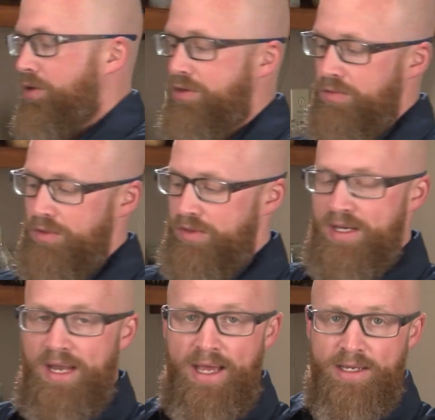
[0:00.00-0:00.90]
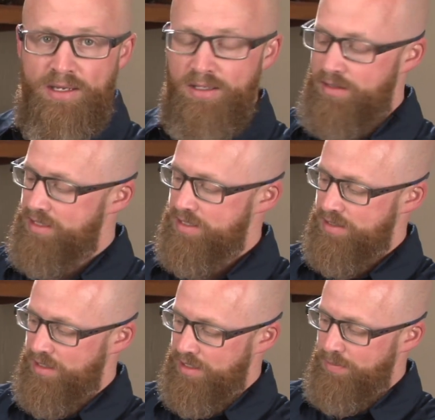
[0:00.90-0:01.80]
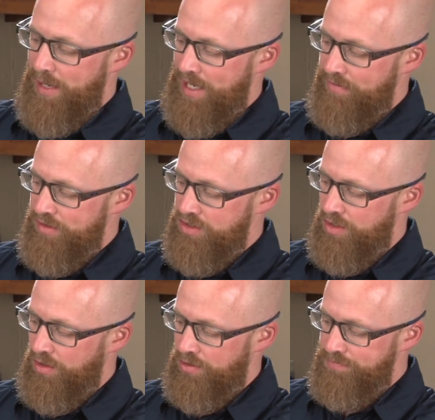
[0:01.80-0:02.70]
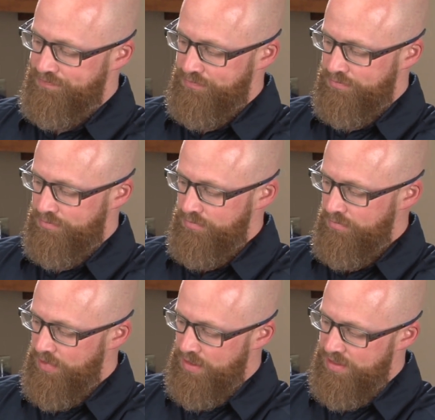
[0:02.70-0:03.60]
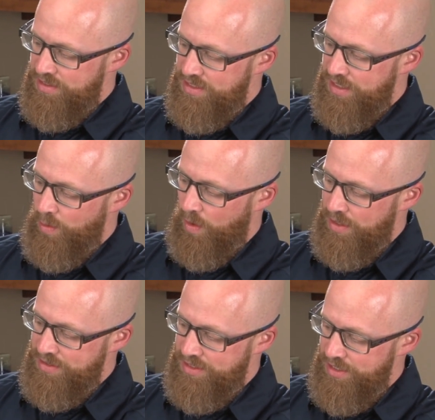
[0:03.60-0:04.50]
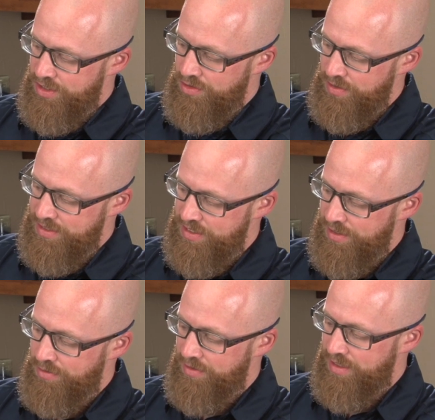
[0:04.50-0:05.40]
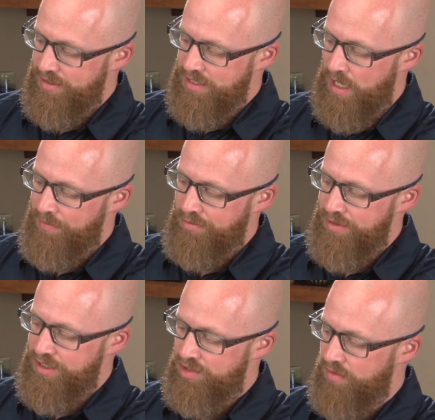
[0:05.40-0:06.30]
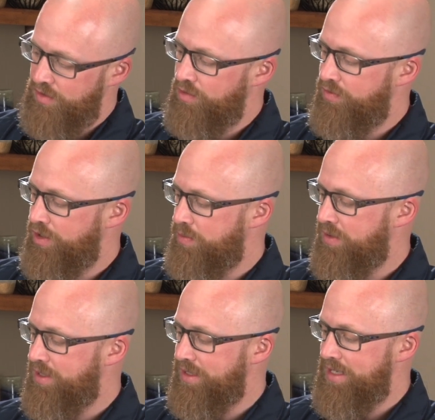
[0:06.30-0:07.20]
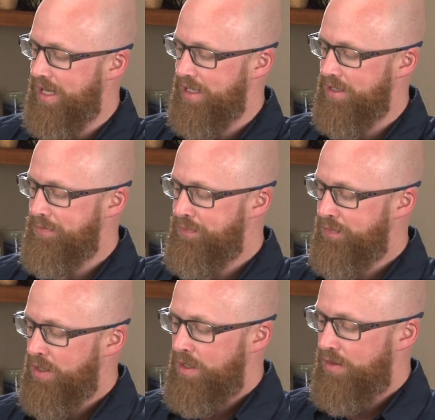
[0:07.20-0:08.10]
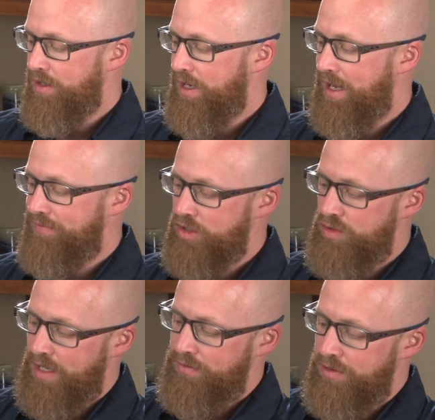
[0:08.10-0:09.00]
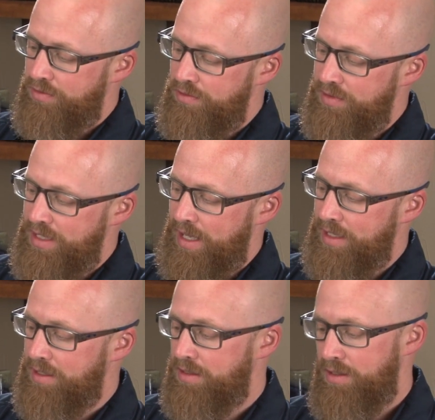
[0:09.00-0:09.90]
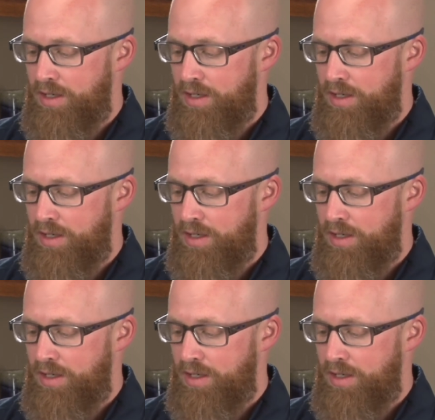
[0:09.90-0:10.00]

through the neck. This is the back of the skull. This is C1, C2, and C3, the top three cervical vertebrae in the neck. They're going to have to travel through the neck,